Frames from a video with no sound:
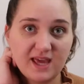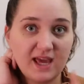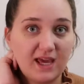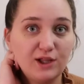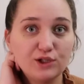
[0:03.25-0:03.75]

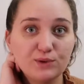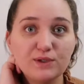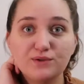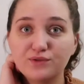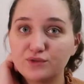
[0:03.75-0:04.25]
a
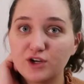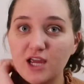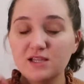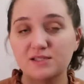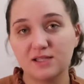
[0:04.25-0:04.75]

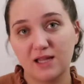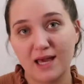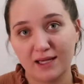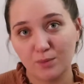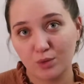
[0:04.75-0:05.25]
gluten-free,
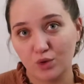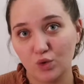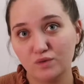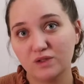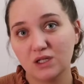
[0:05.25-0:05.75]
celiac
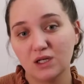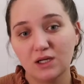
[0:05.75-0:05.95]
approved